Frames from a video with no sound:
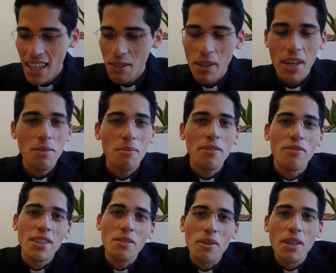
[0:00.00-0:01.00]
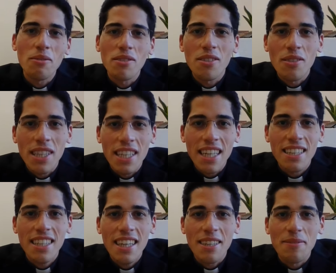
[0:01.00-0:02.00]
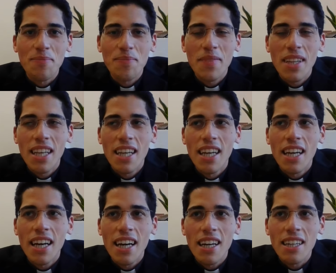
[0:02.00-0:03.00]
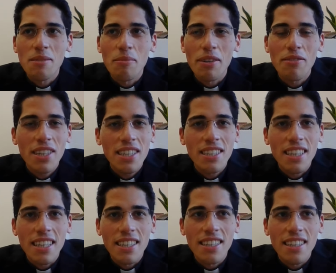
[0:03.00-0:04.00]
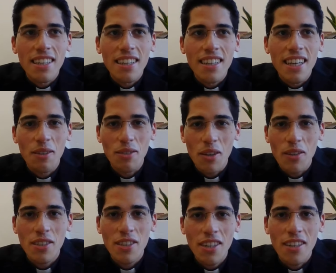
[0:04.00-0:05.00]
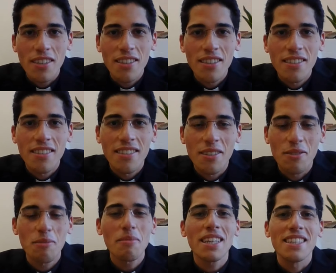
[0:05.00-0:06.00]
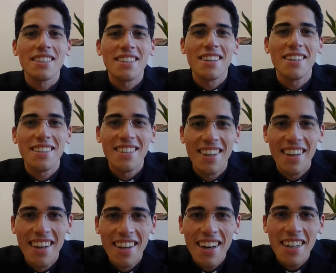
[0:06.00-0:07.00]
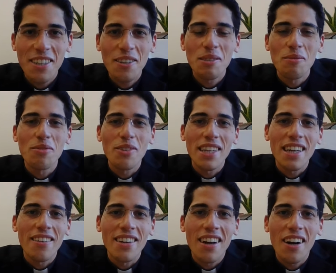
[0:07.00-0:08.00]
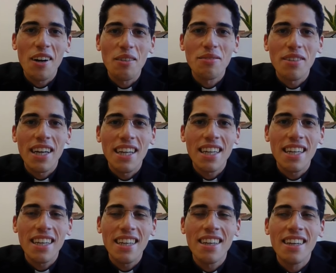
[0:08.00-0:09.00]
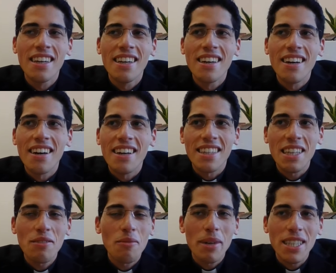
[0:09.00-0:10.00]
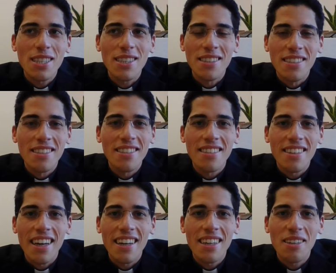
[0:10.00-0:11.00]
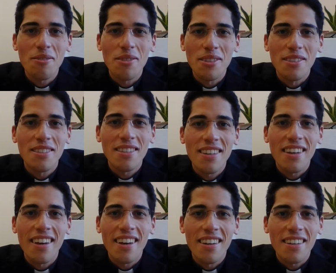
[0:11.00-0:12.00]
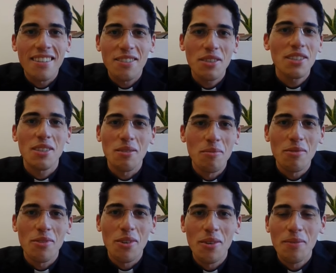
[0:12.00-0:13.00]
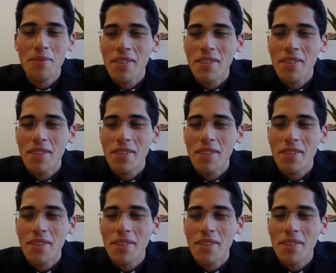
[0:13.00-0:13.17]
Anyway, I asked my friend what he was doing the next day, and my friend said that he was going to church, and I was amazed because I'd known him for a year and a half and he had never mentioned that he was Christian before.